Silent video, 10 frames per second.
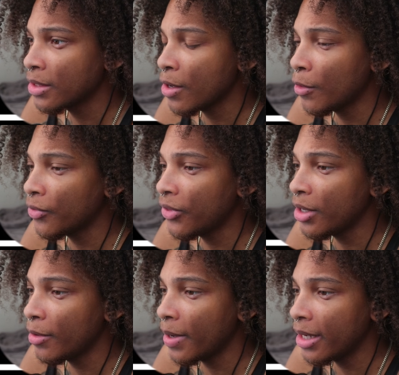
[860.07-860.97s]
So
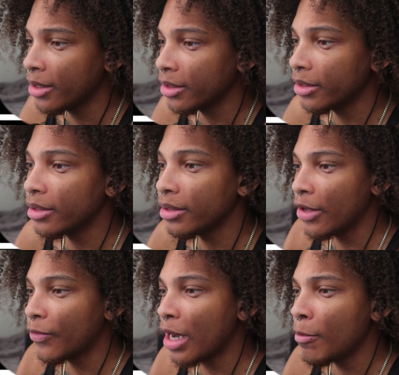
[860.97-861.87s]
theoretically,
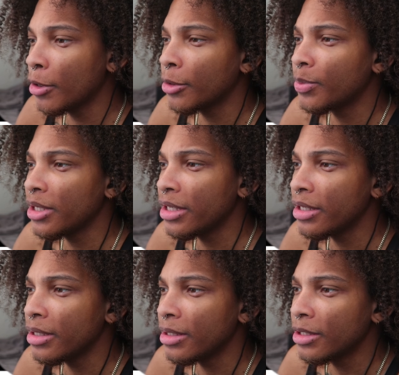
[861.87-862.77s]
if I were to
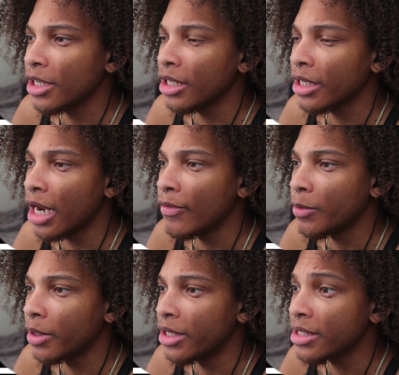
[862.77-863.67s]
be killing
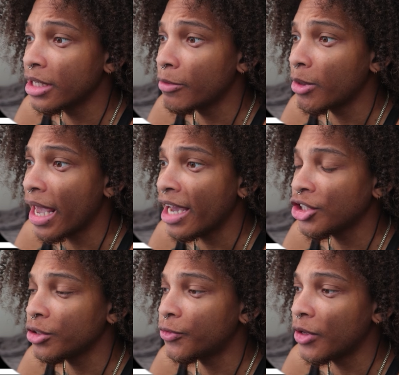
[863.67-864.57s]
everyone, this nigga would
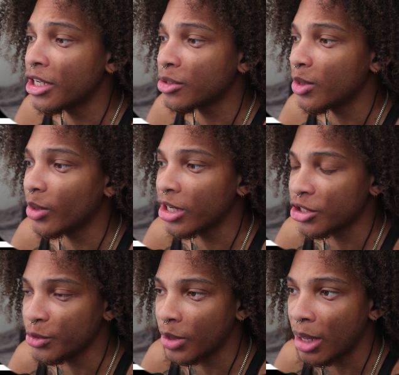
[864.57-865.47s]
actually finish me
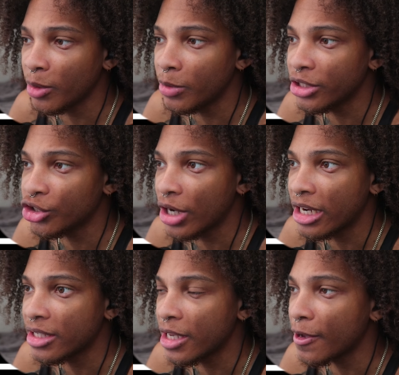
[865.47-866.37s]
because she probably wouldn't
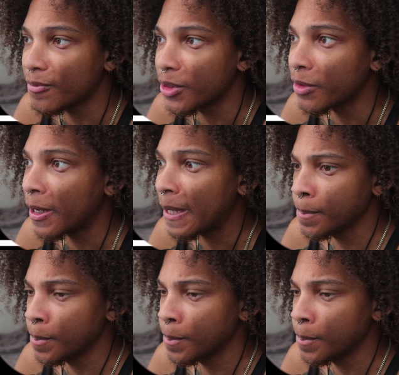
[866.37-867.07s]
try to save me, right?